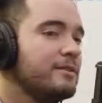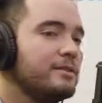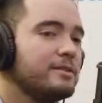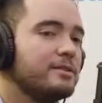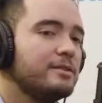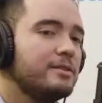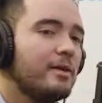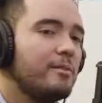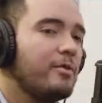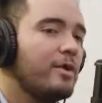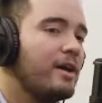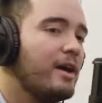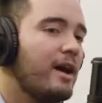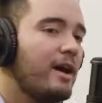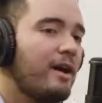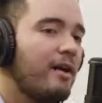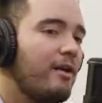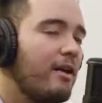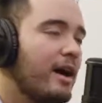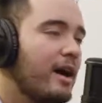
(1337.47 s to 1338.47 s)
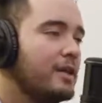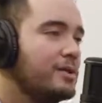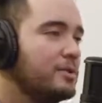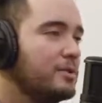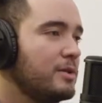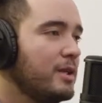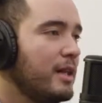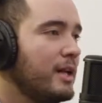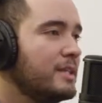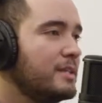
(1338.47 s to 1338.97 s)
Summer and I, our high
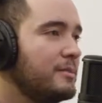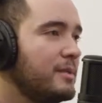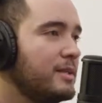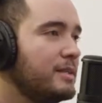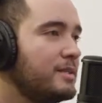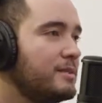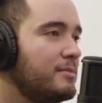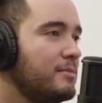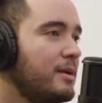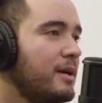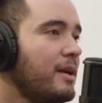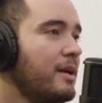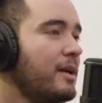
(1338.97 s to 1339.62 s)
school classmates,